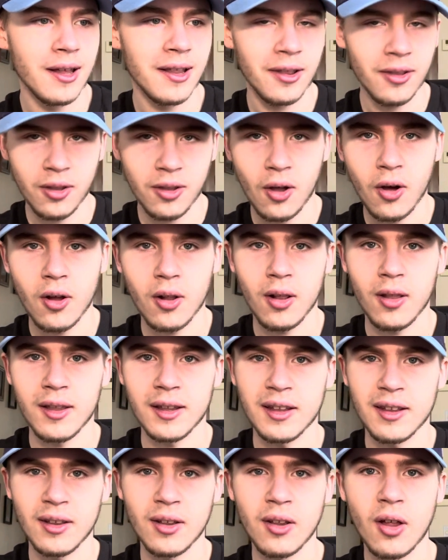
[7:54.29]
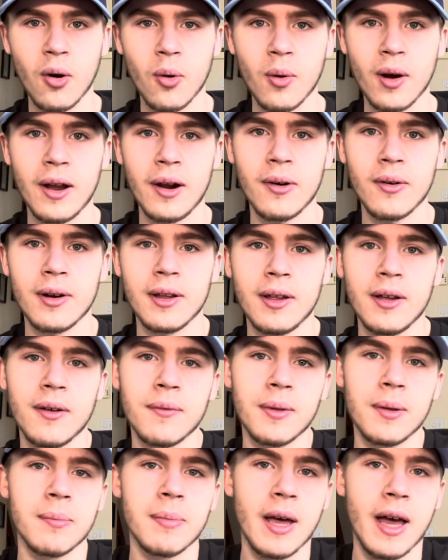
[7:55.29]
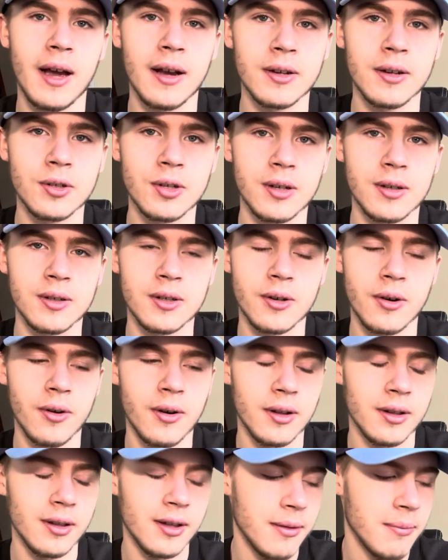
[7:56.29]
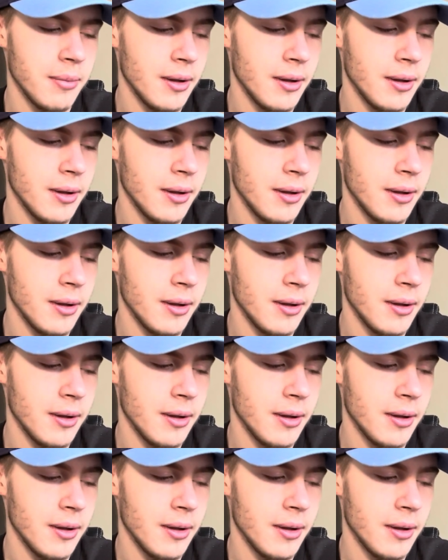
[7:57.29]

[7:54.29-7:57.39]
lull and low area of the packagings currently,